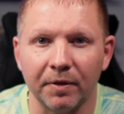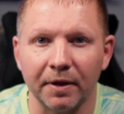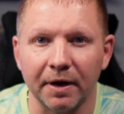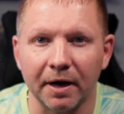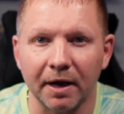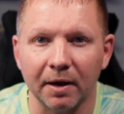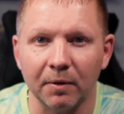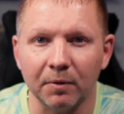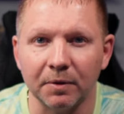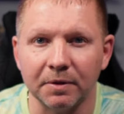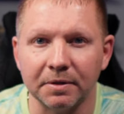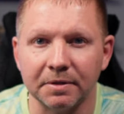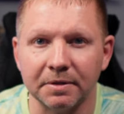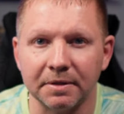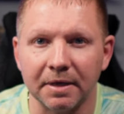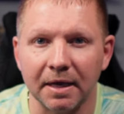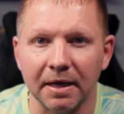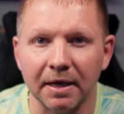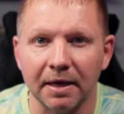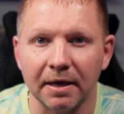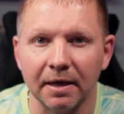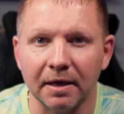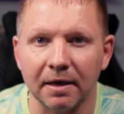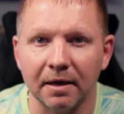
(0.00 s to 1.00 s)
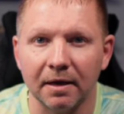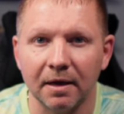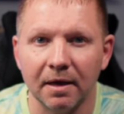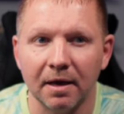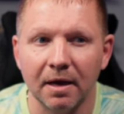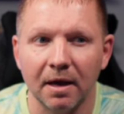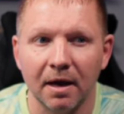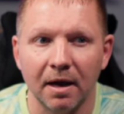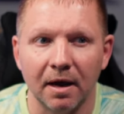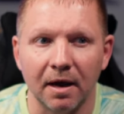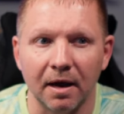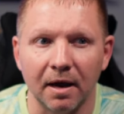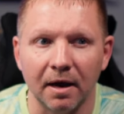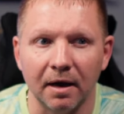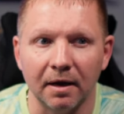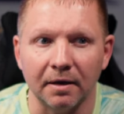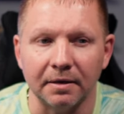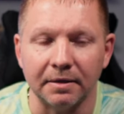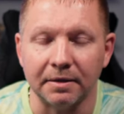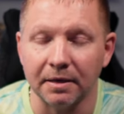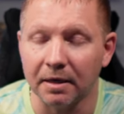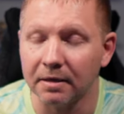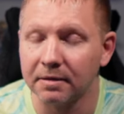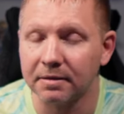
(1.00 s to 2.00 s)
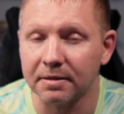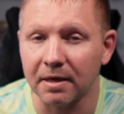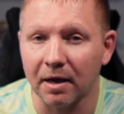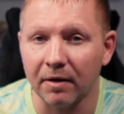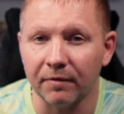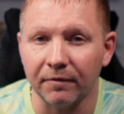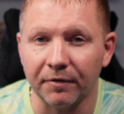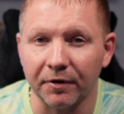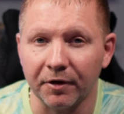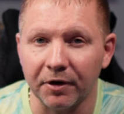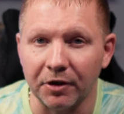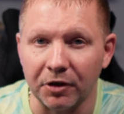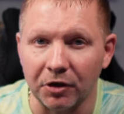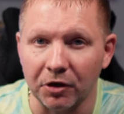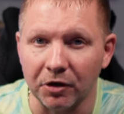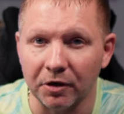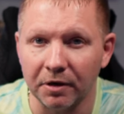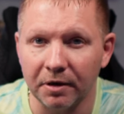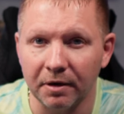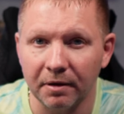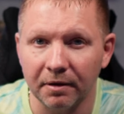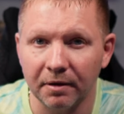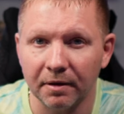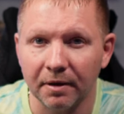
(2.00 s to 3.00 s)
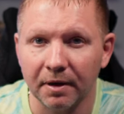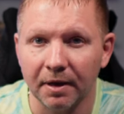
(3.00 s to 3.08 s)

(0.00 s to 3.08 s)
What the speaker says: that I would say does sound very good.